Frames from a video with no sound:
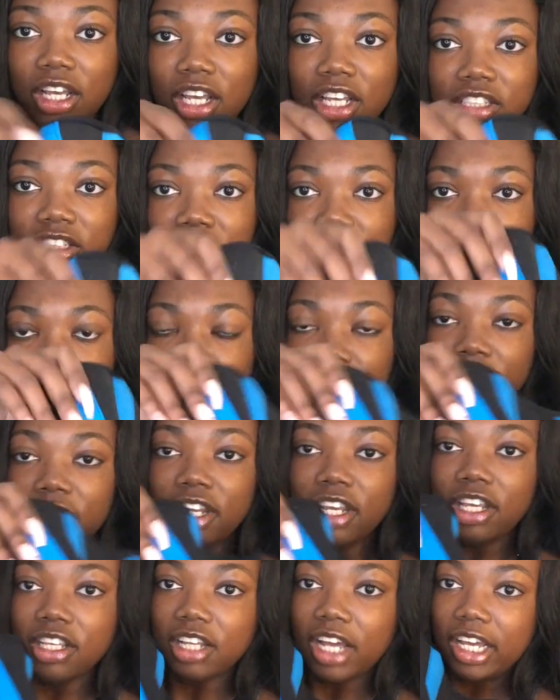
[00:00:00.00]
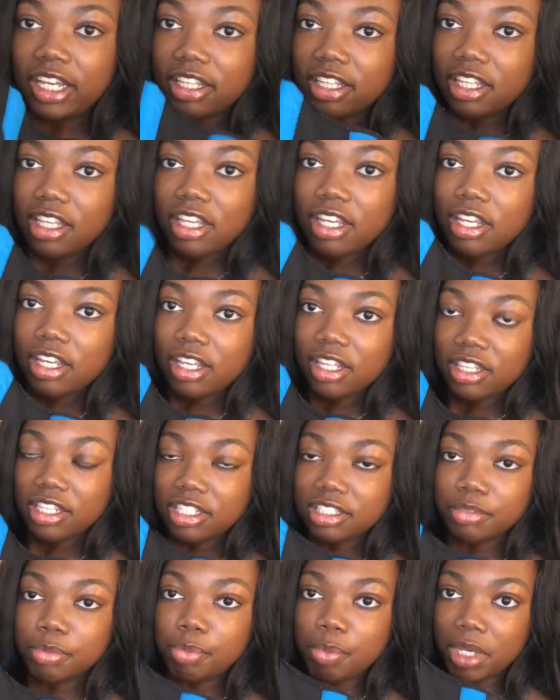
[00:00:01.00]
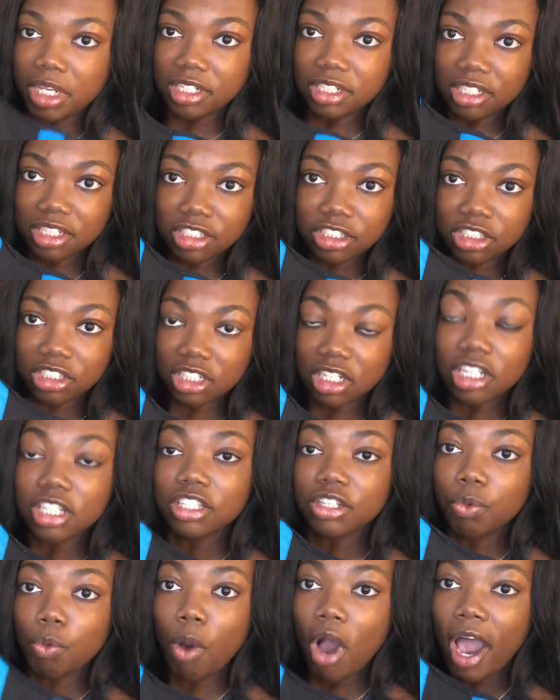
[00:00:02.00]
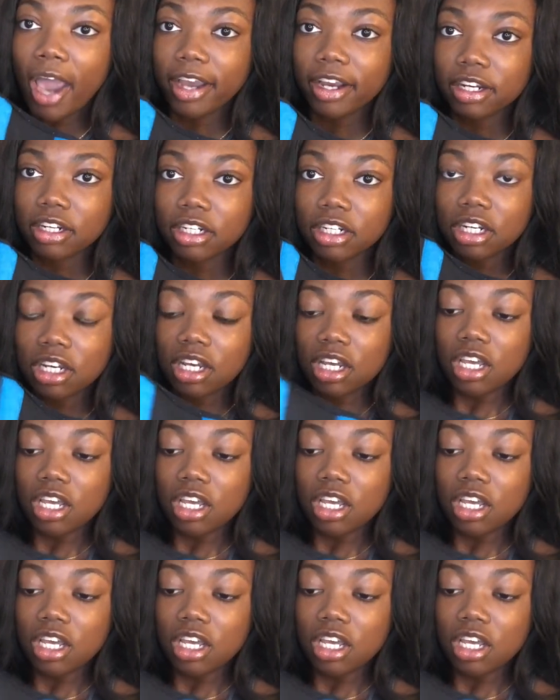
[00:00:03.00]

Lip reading: it's creating like this bendage in the wire.